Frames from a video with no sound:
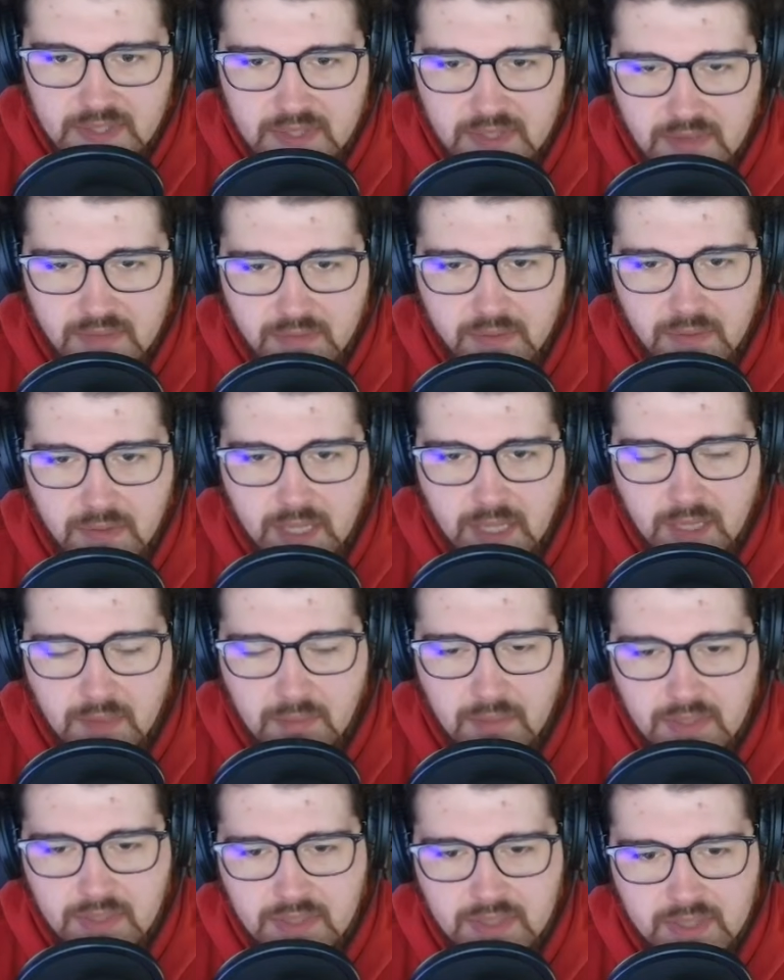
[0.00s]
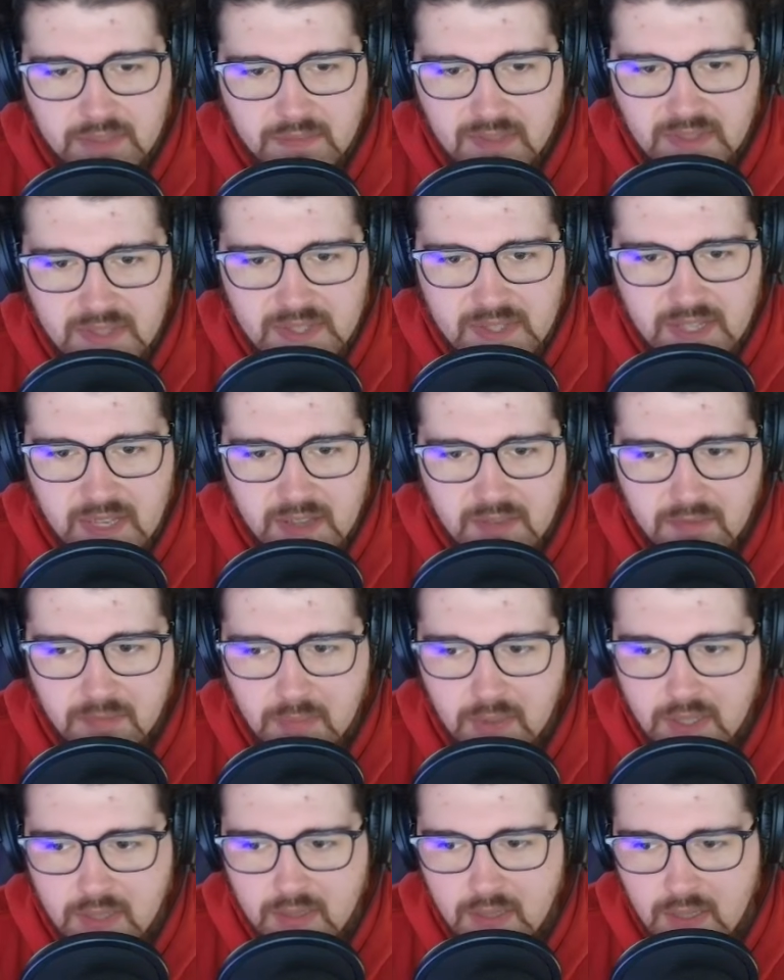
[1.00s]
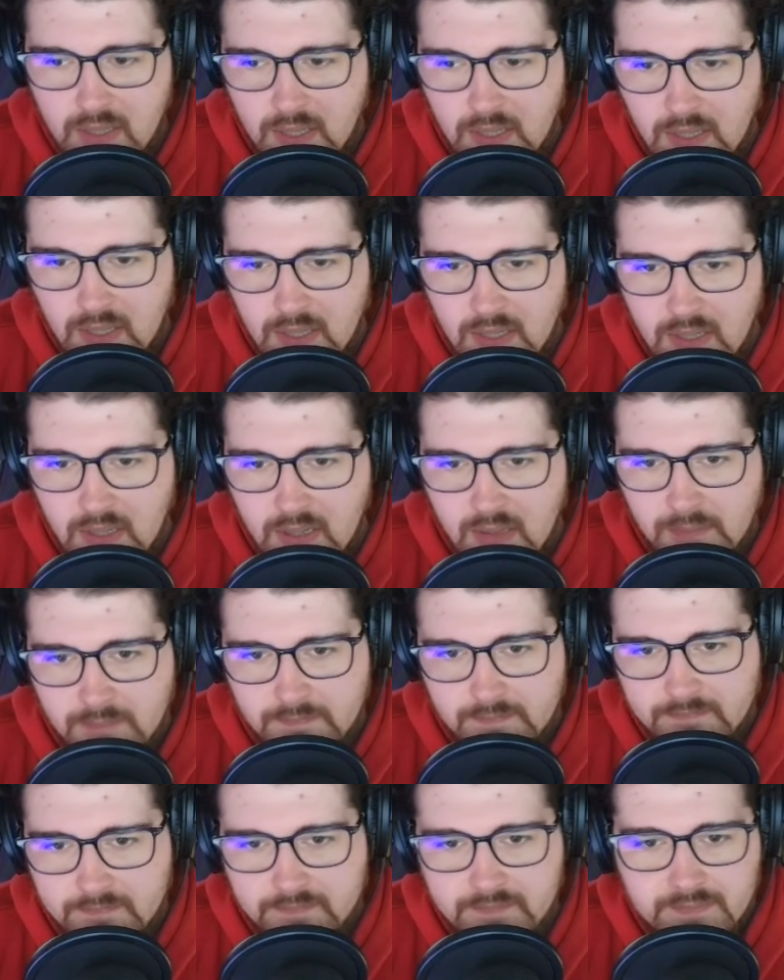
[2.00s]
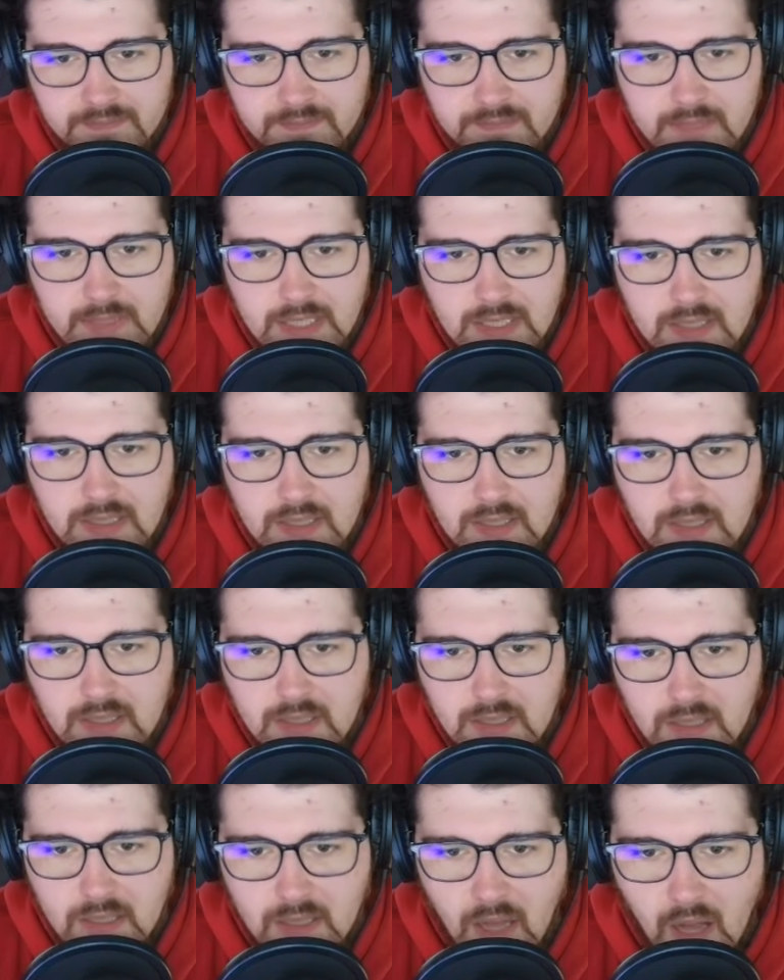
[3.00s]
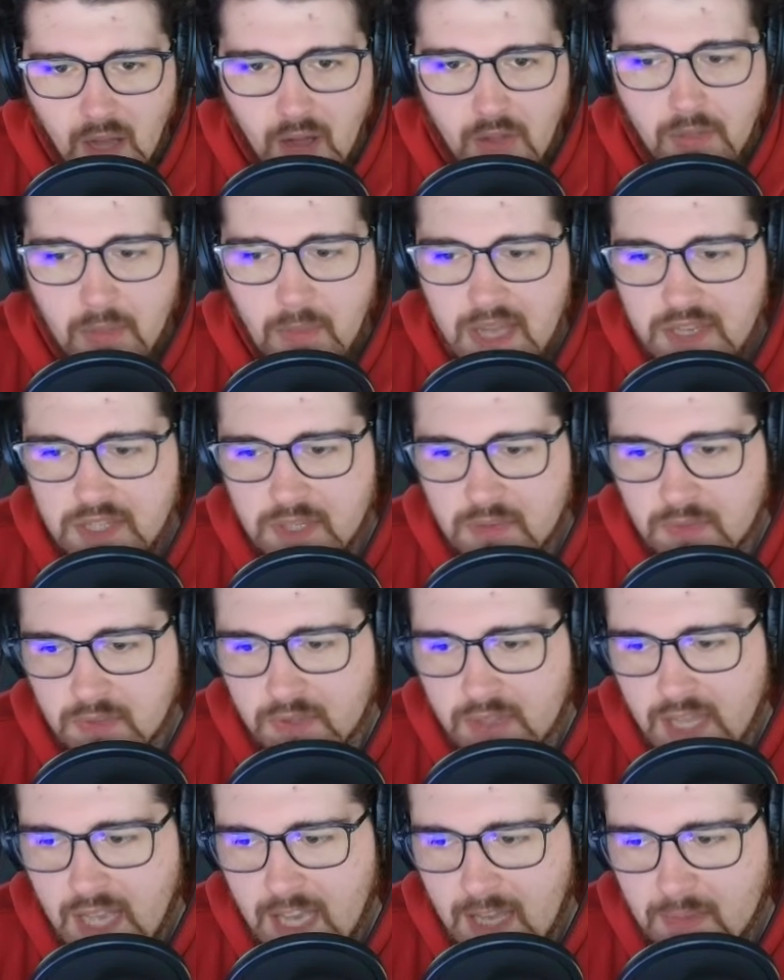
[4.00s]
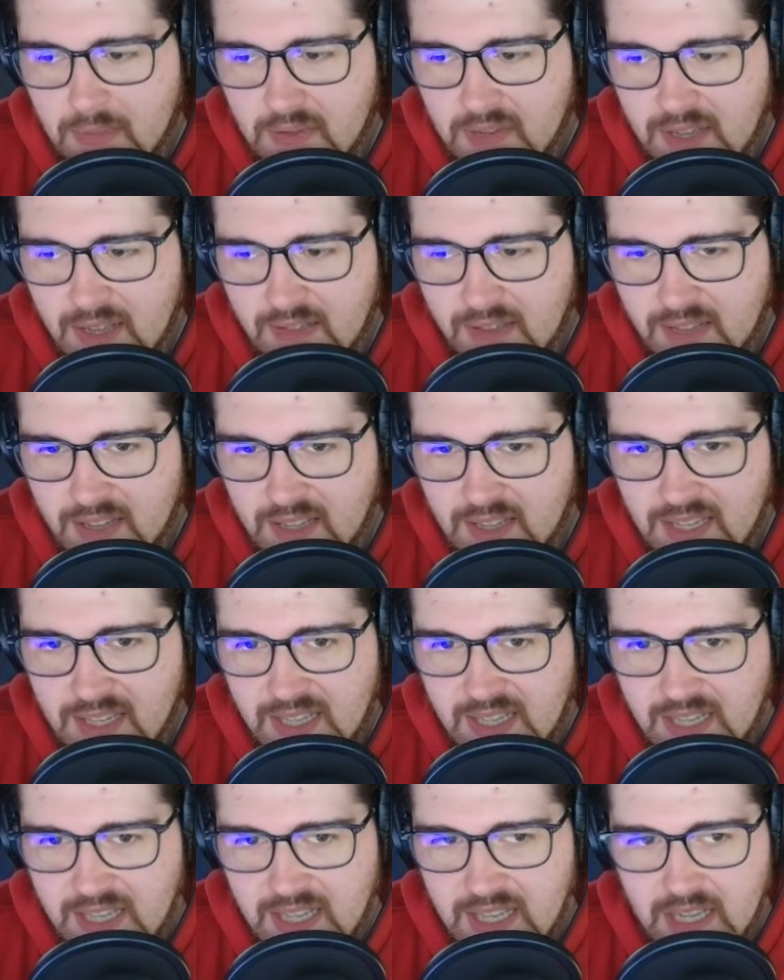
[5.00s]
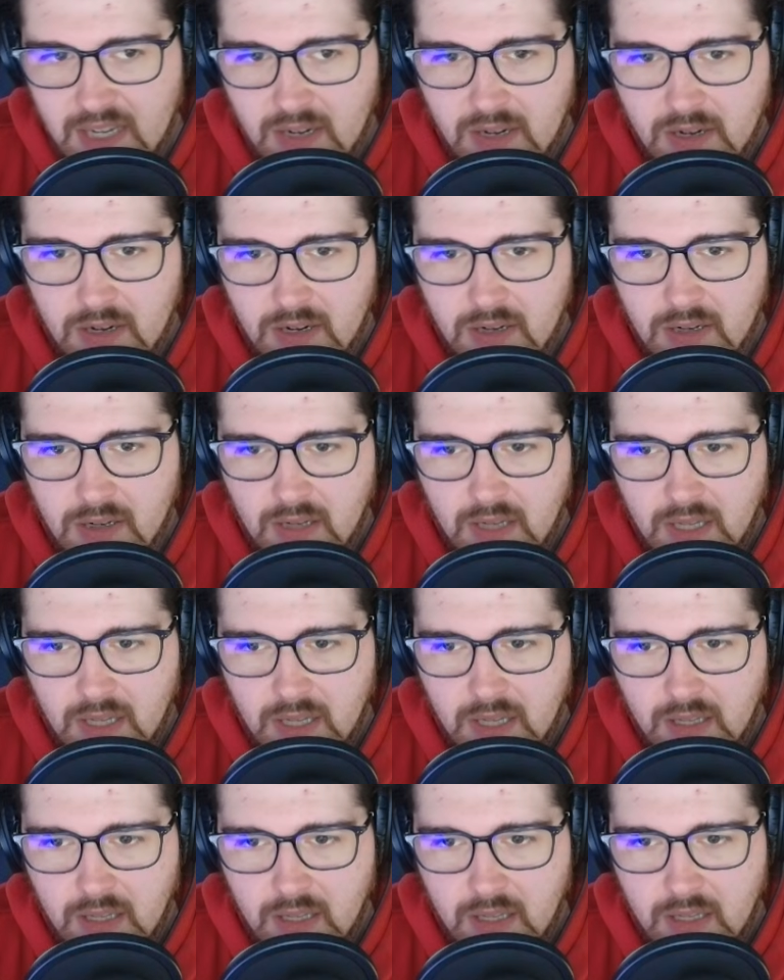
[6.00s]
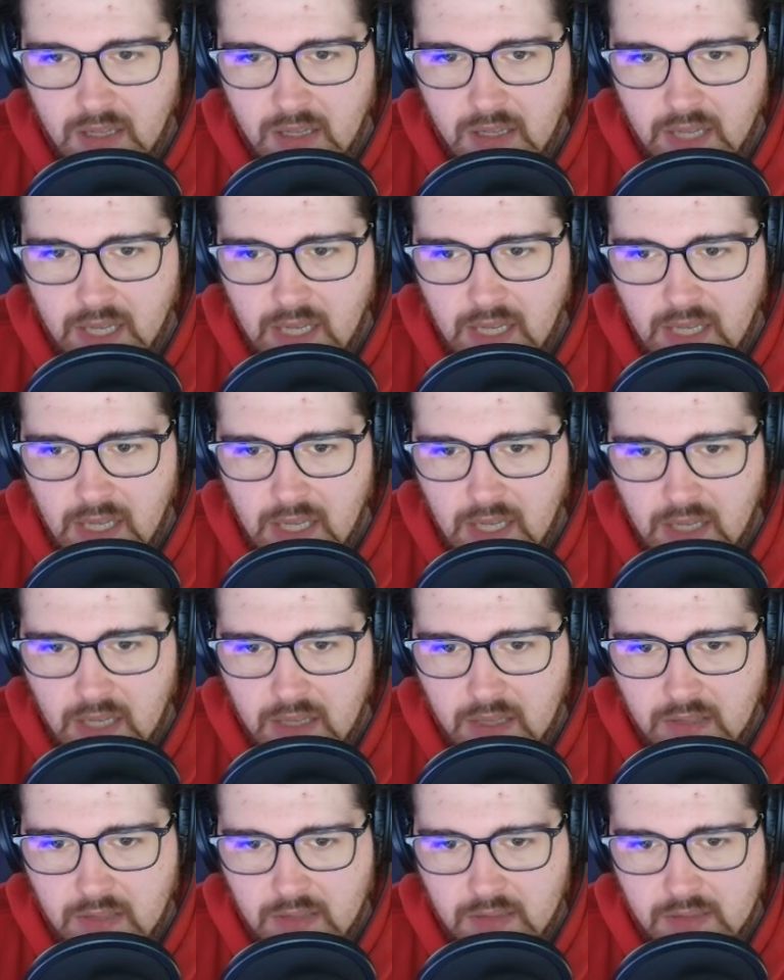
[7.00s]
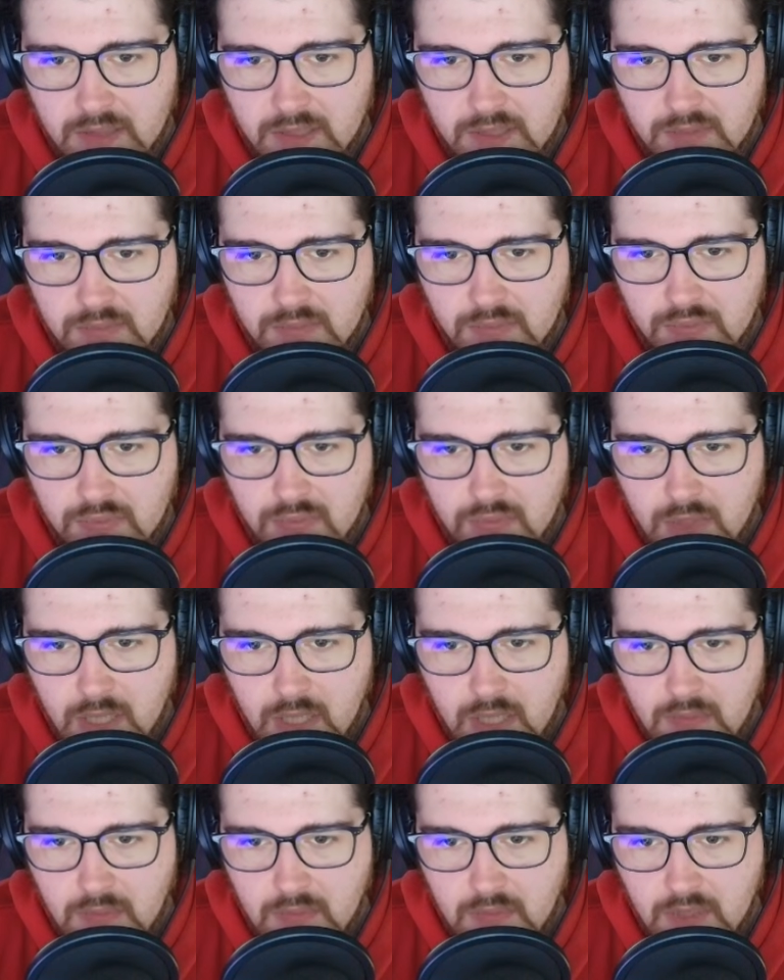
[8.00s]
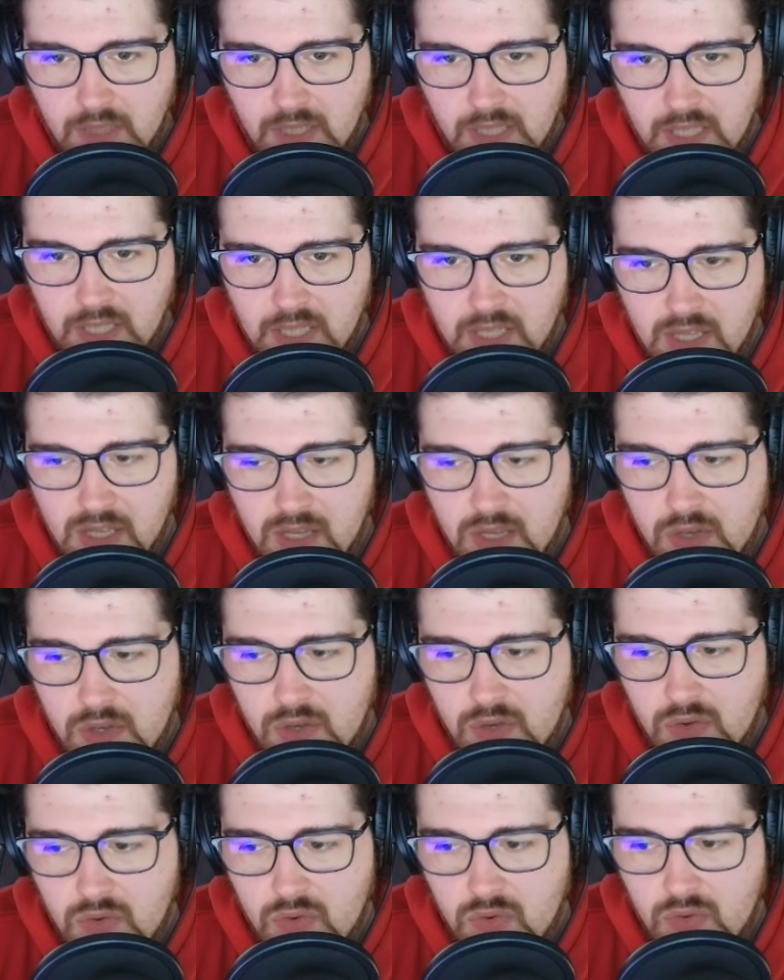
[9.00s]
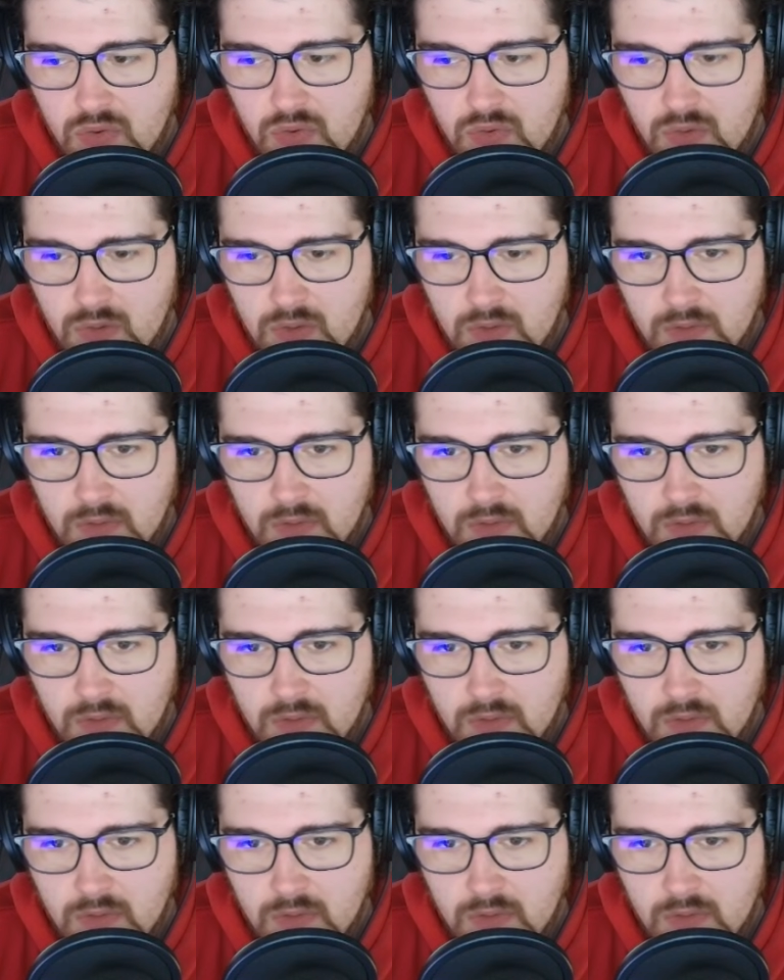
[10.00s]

are for like a bunch of different stuff. But all the magic really happened, I think, in here. And probably you.